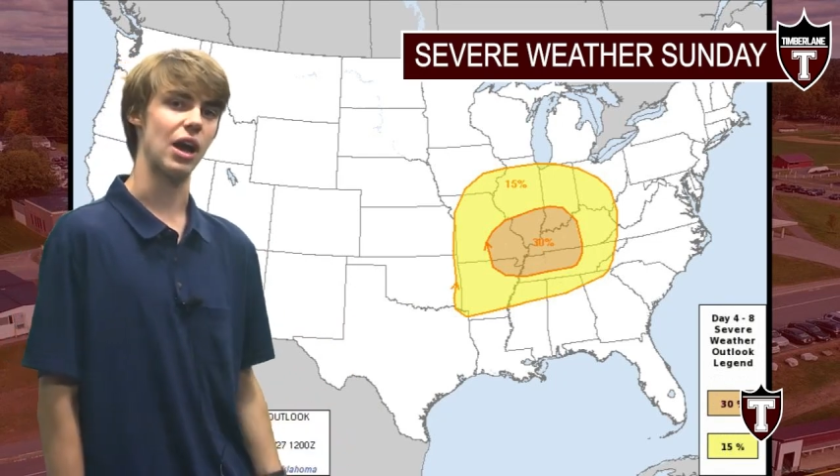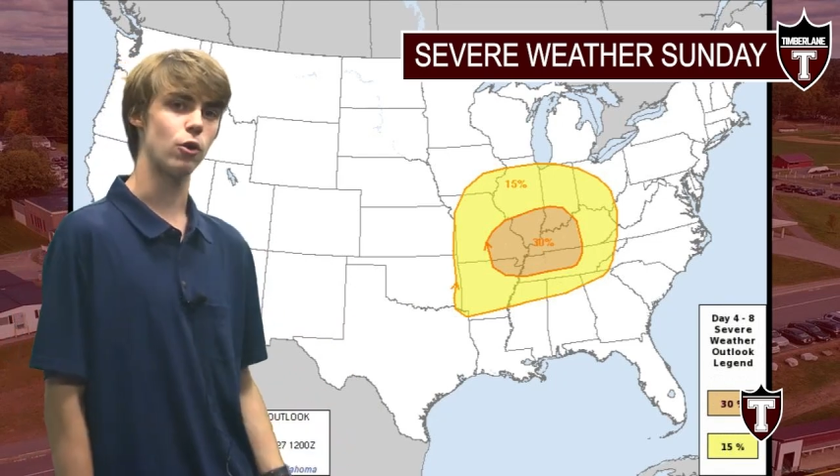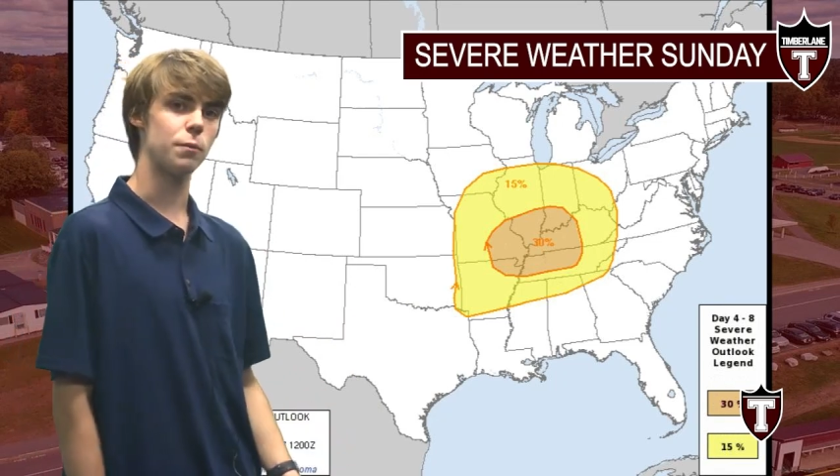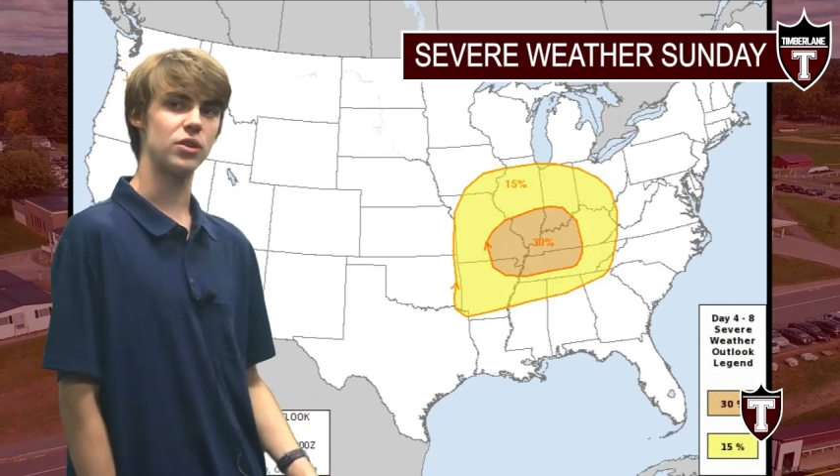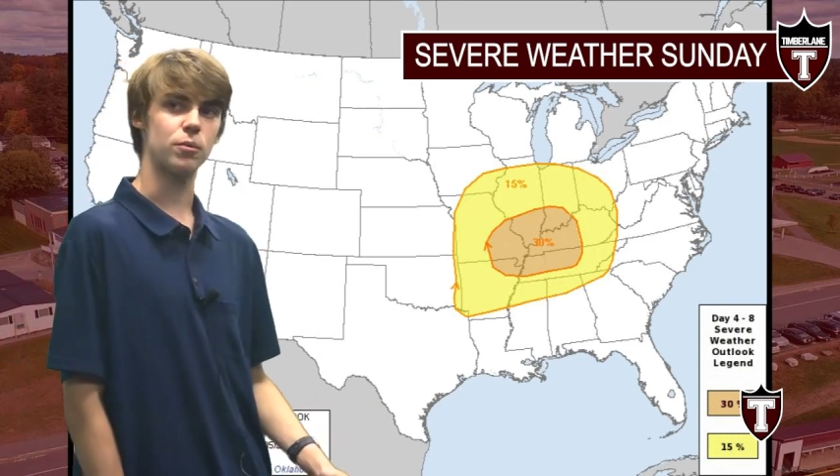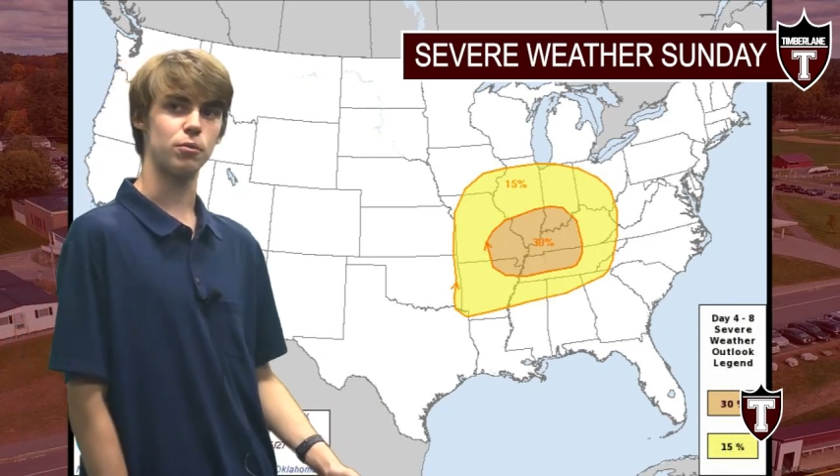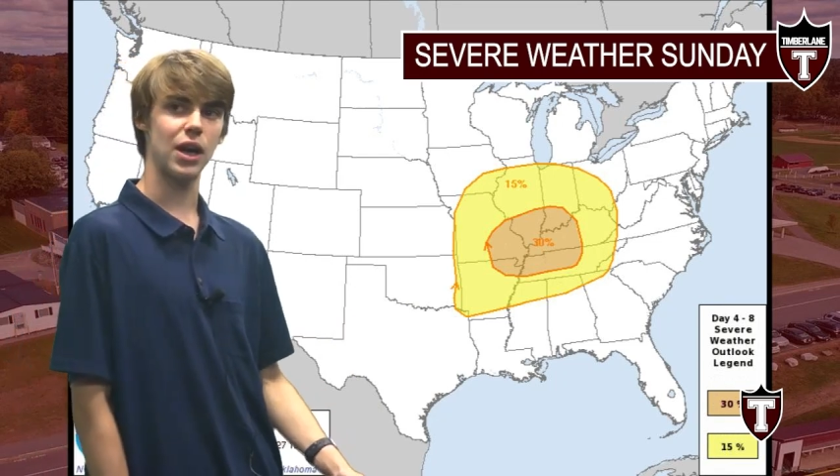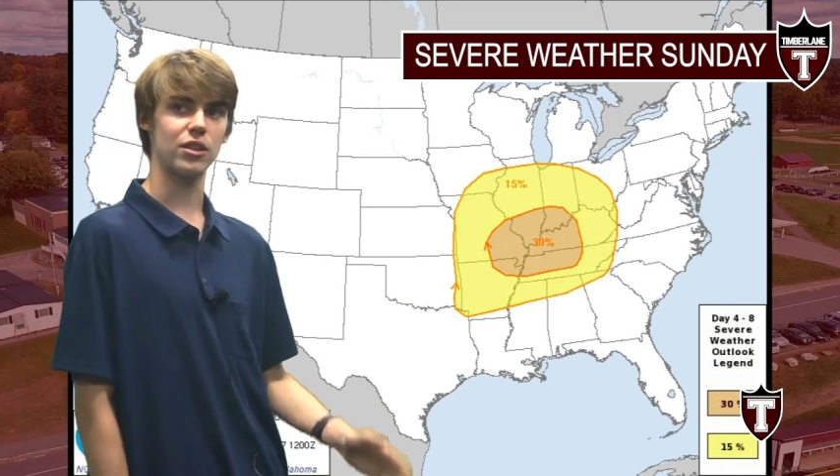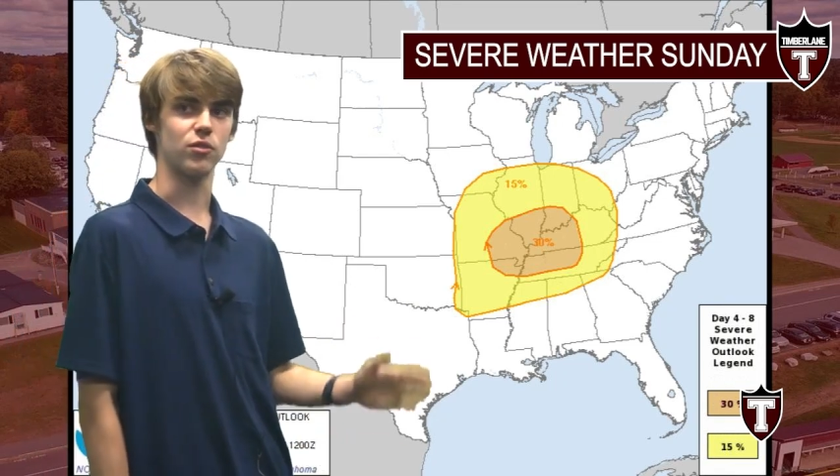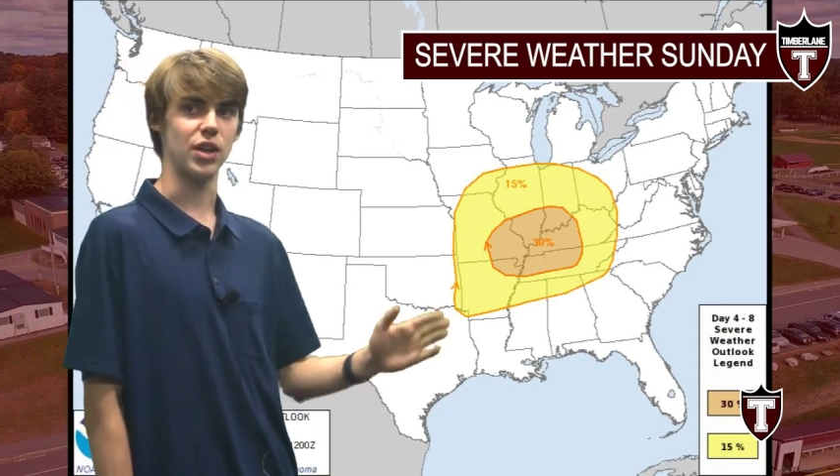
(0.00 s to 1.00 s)
I would be
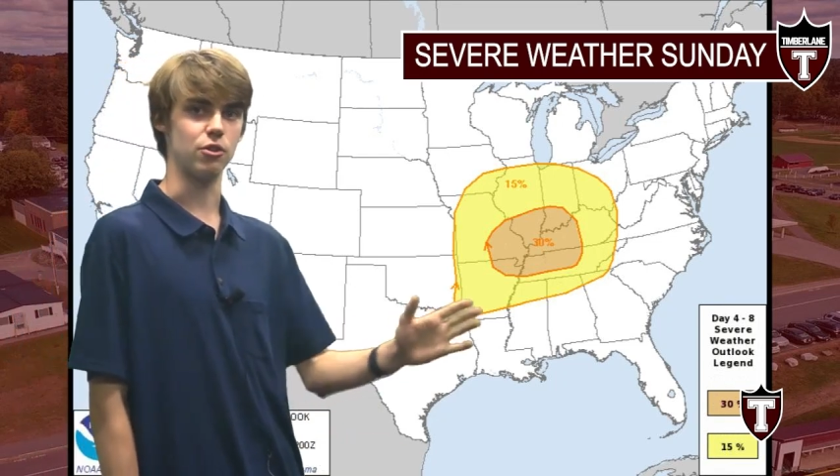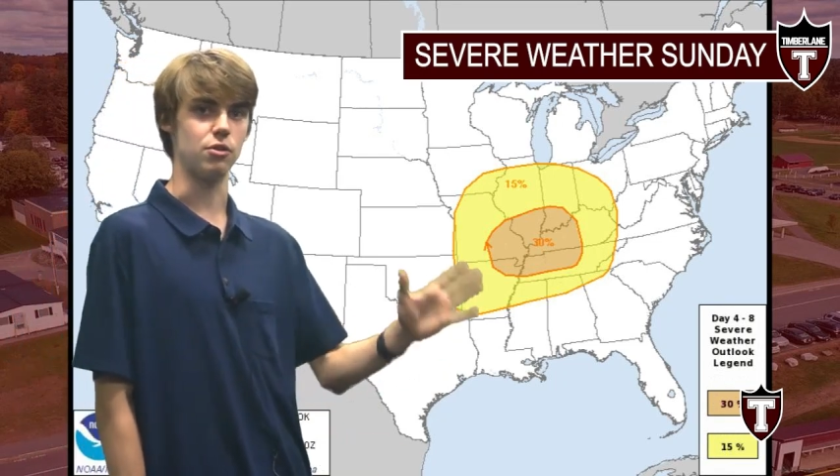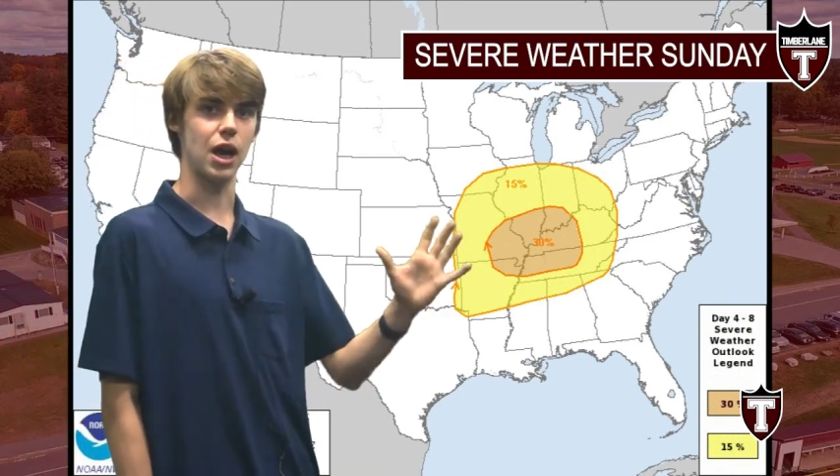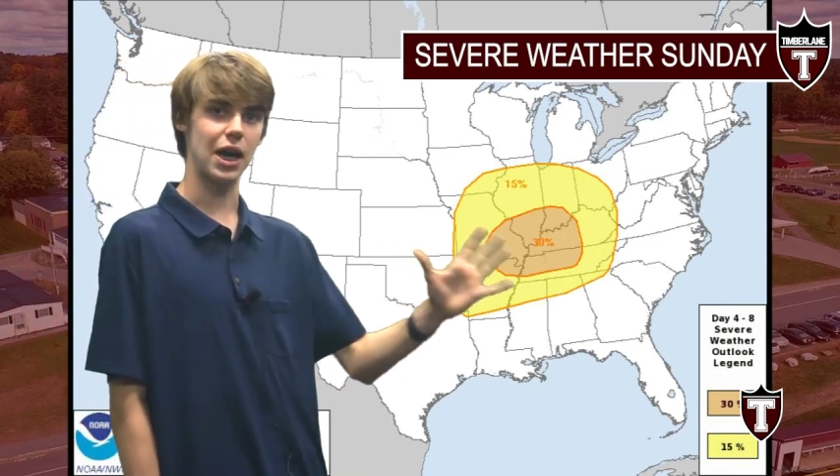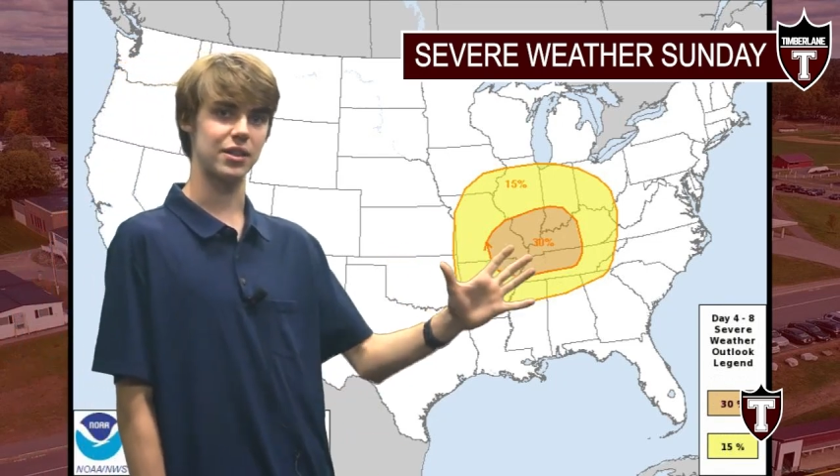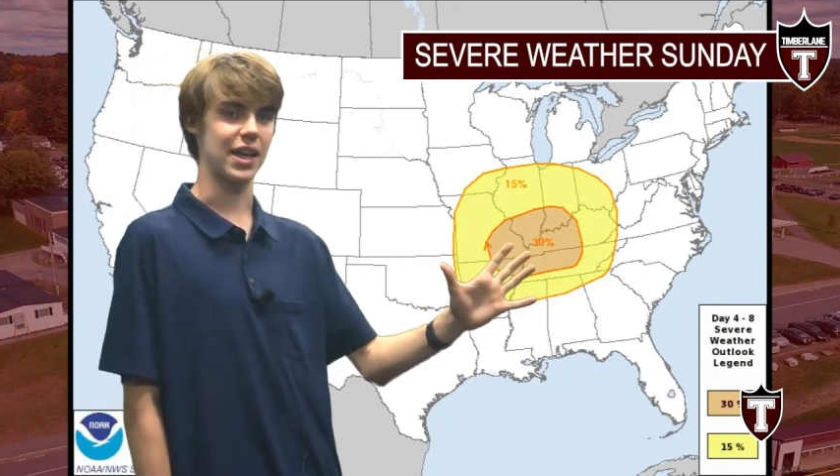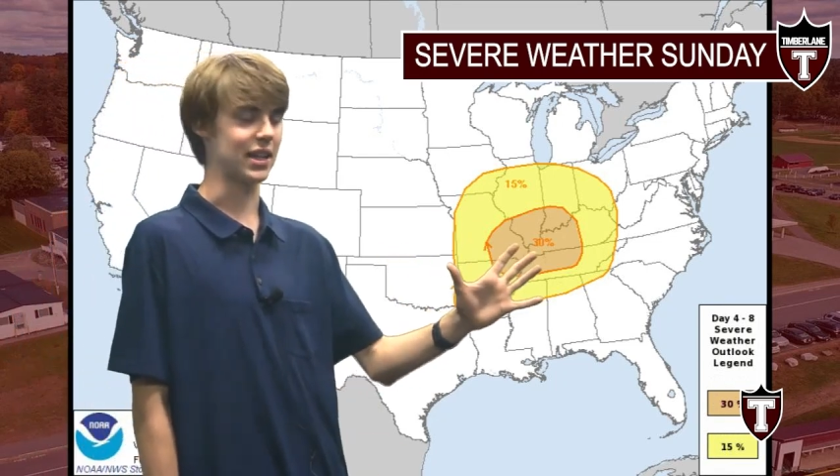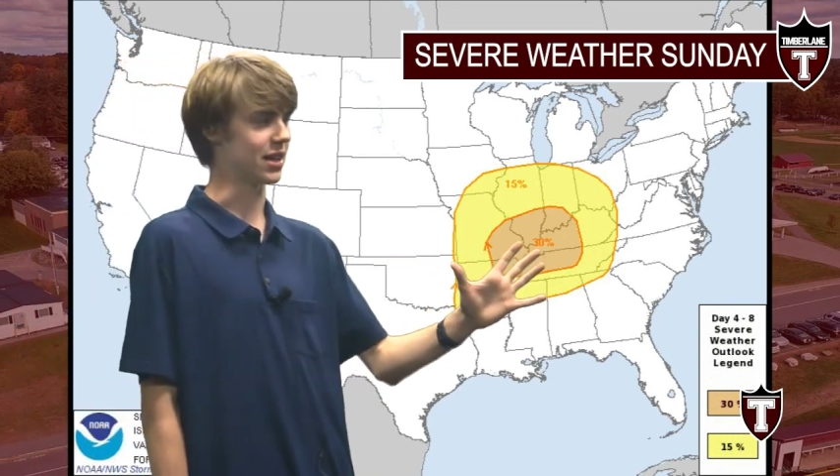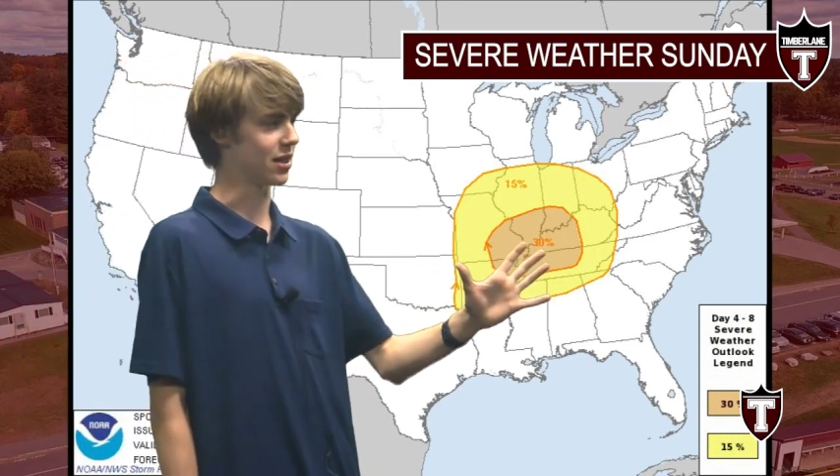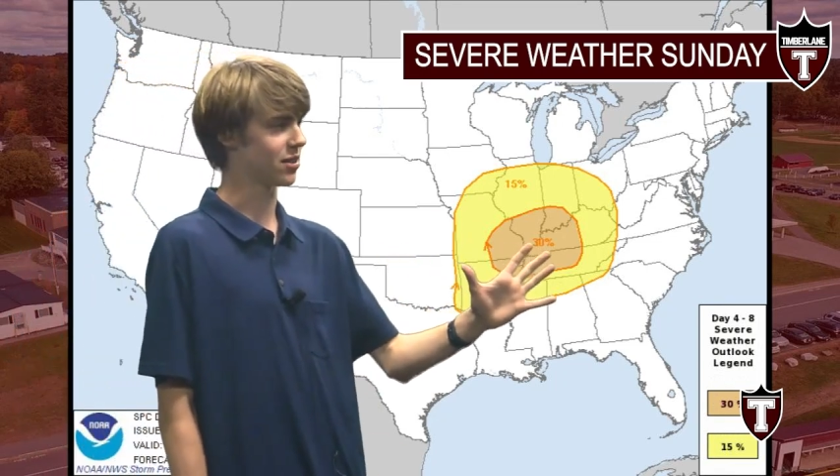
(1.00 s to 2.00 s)
surprised if they do not
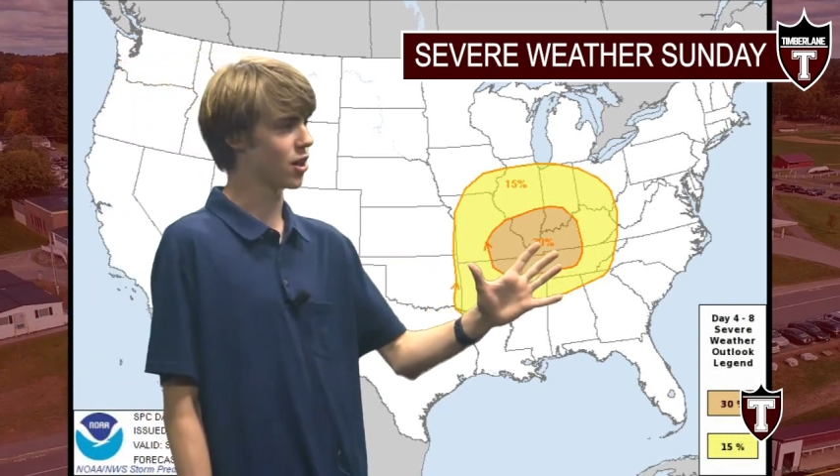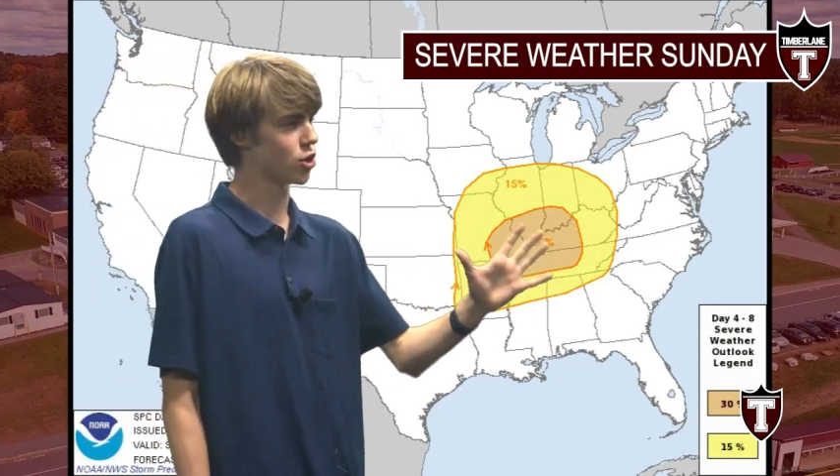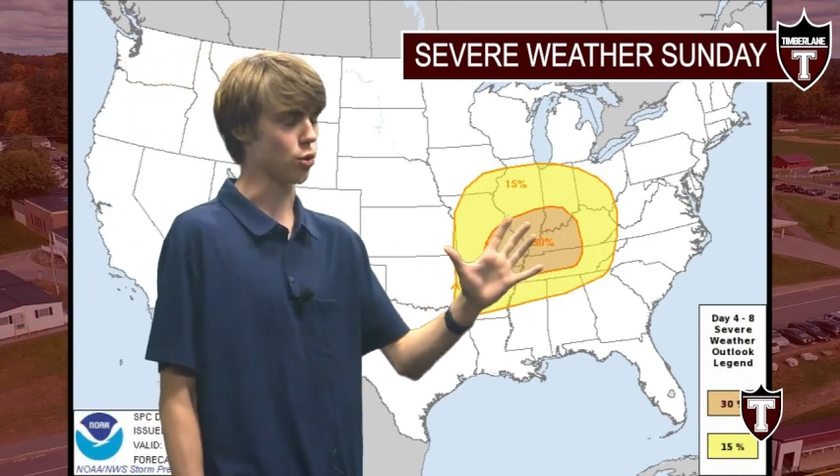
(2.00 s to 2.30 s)
take this